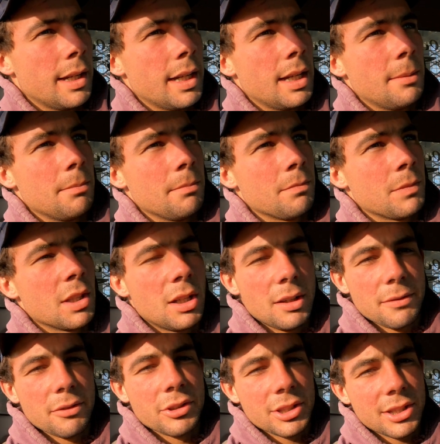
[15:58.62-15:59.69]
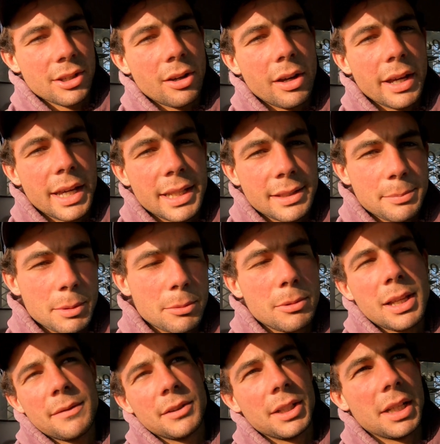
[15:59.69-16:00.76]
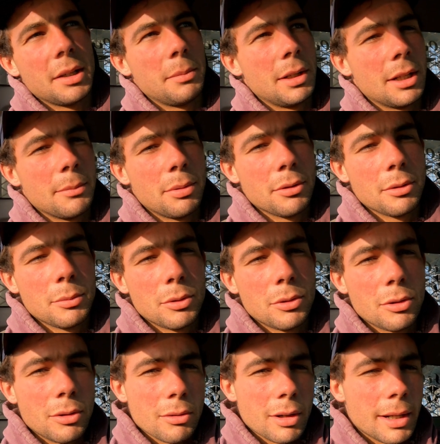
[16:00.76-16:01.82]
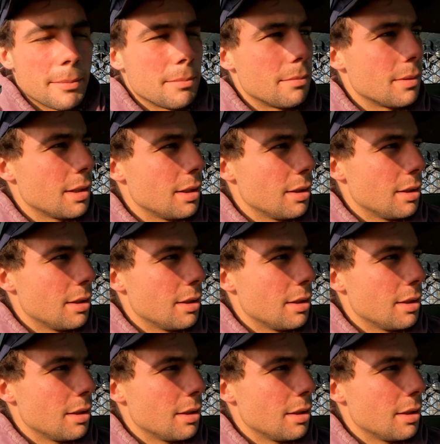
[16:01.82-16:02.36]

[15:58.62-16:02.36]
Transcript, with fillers: um, the different size but we'll have to get them in and put a more um,